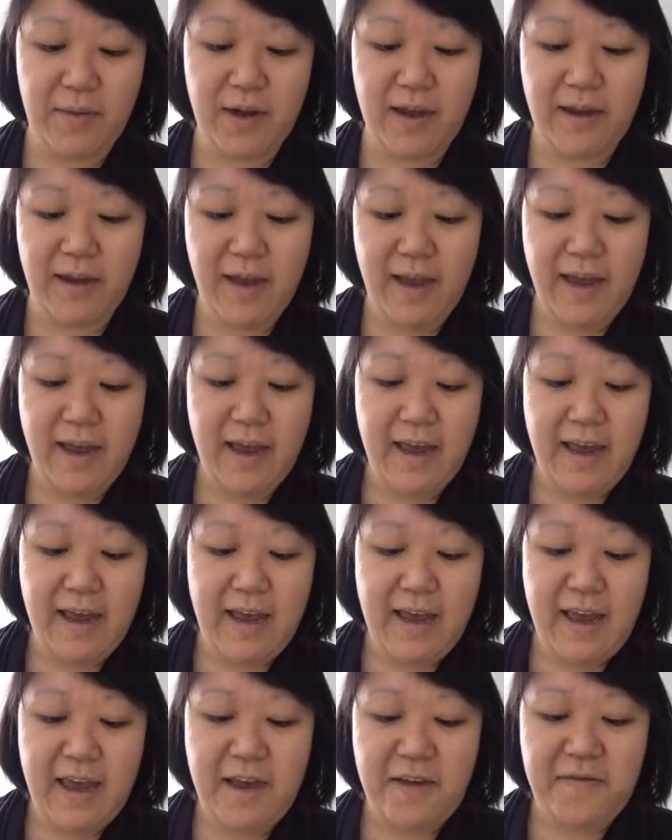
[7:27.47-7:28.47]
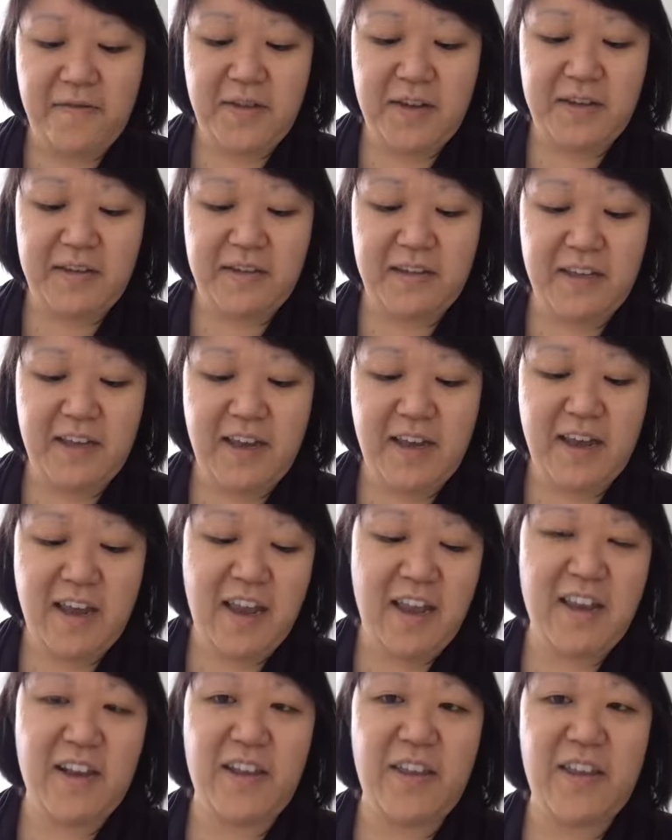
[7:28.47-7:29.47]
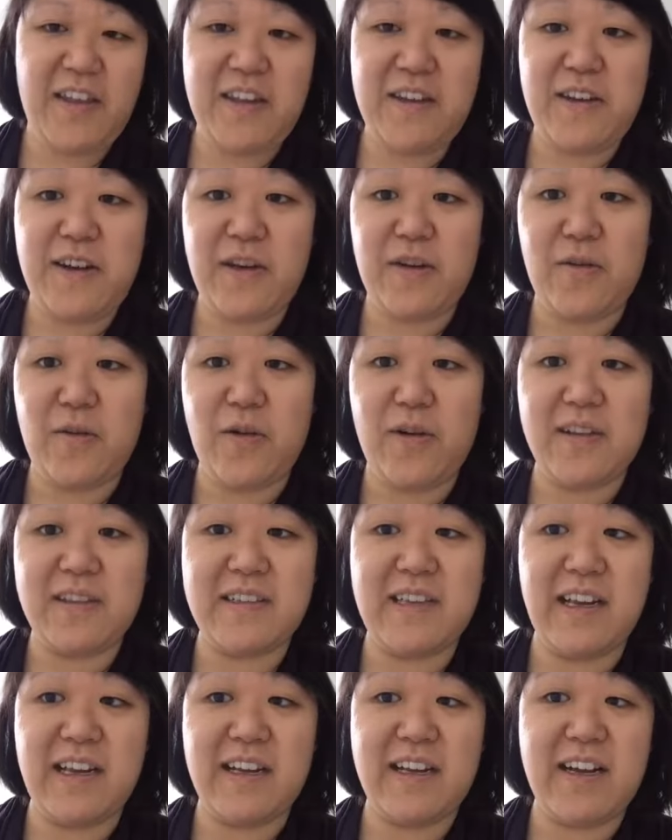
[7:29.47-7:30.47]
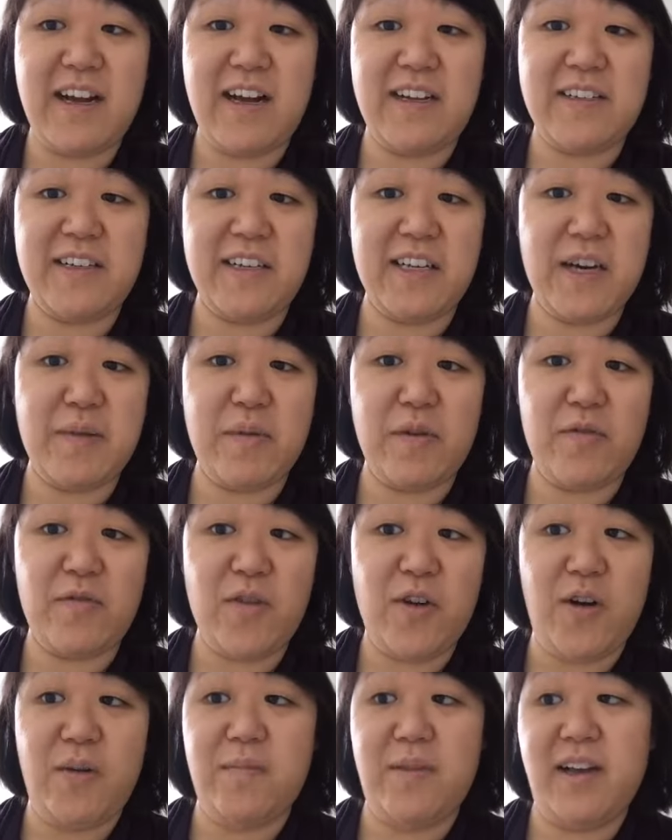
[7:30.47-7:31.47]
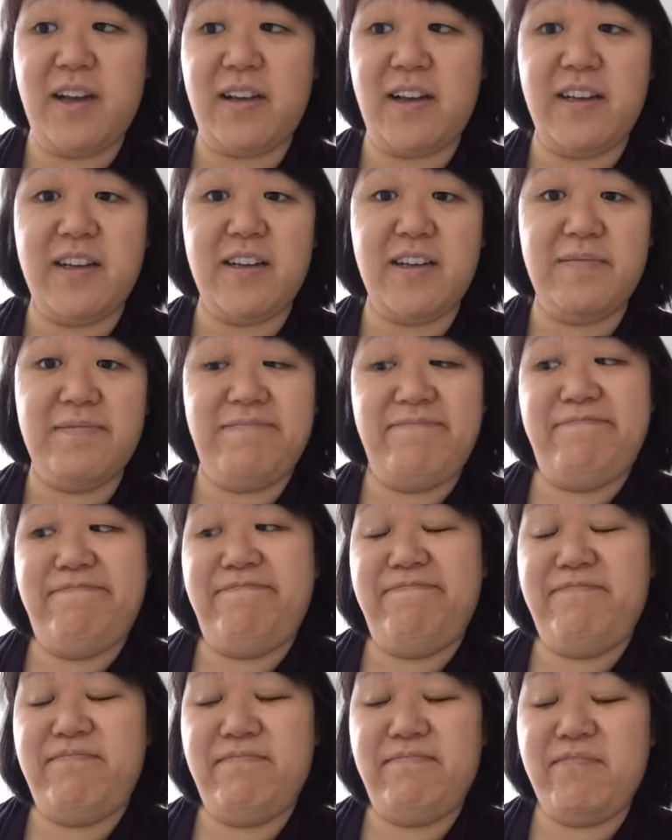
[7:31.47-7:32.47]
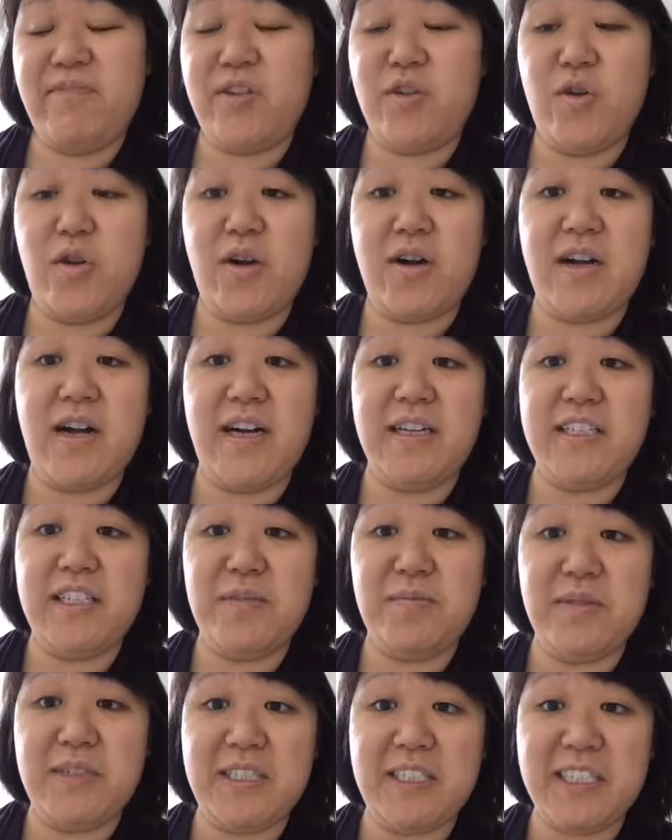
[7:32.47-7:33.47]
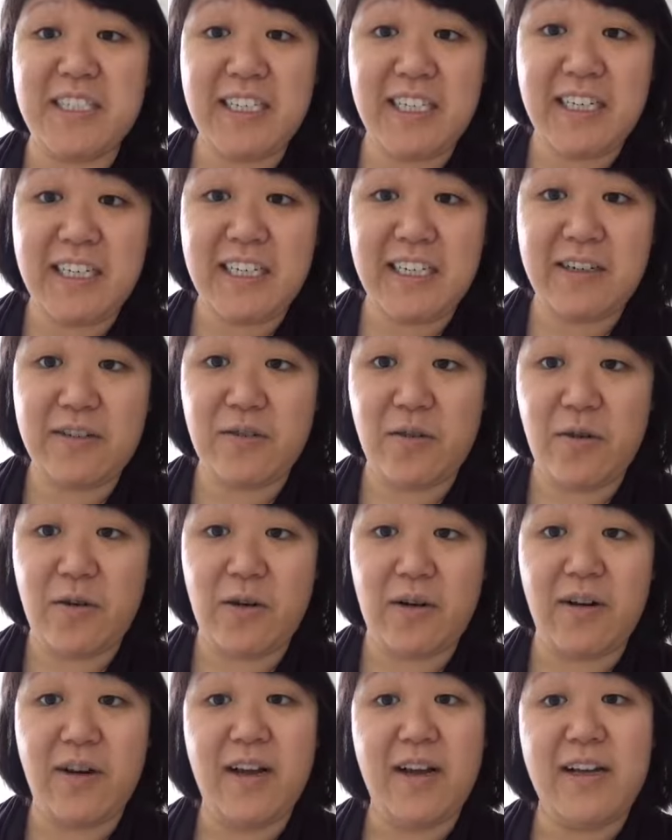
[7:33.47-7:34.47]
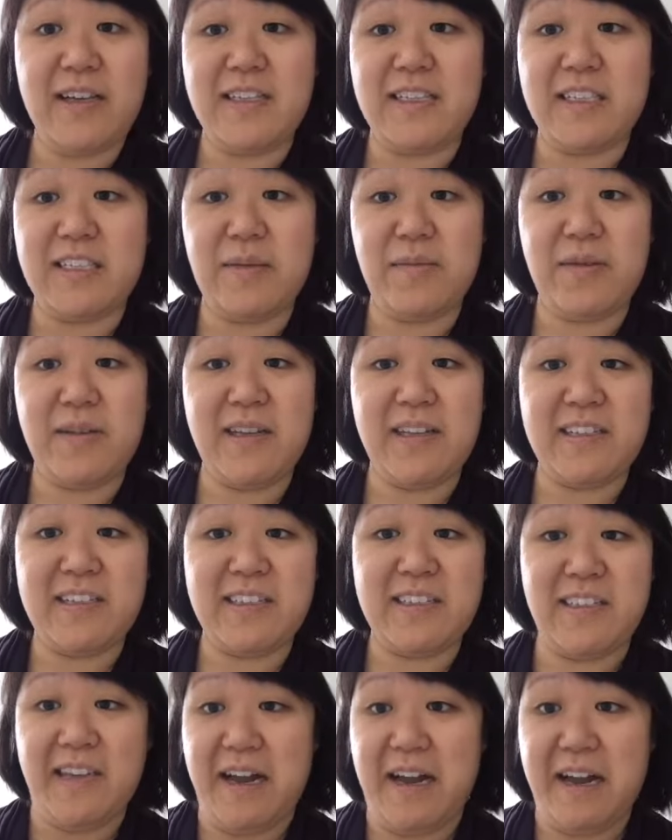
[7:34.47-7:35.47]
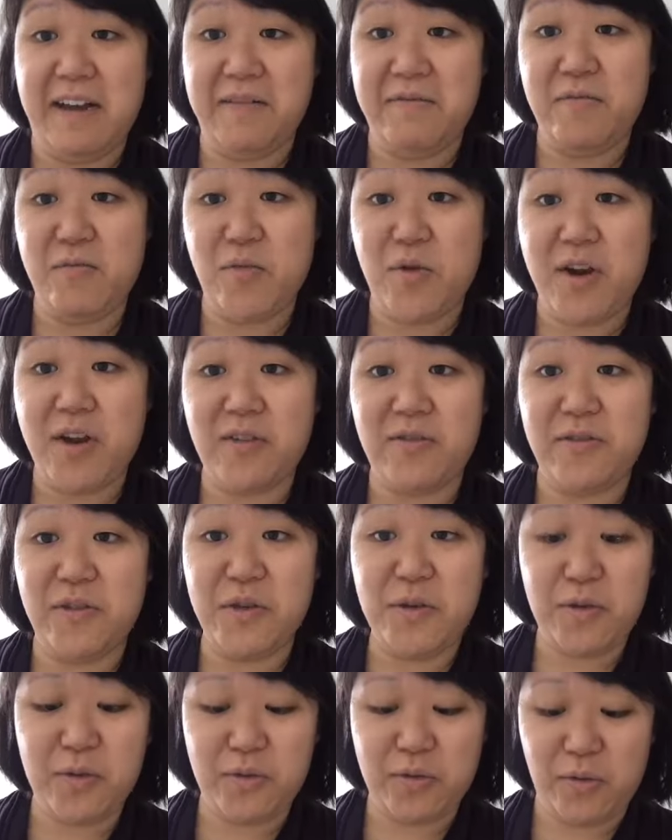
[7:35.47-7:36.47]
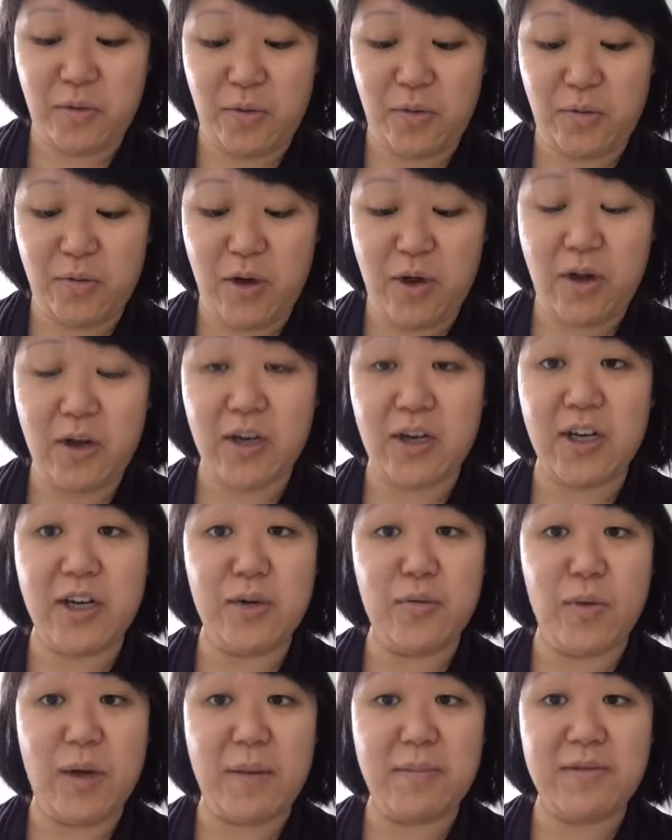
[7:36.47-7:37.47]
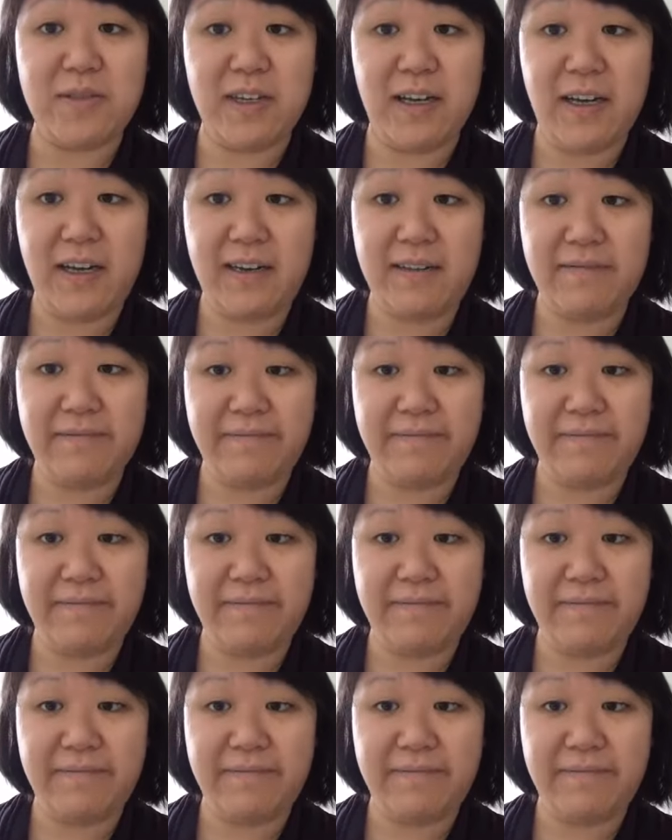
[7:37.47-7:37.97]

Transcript: But if it's inauthentic, or it's like content coming from like a, you know, a content machine, or just something that's just not real news or a good website,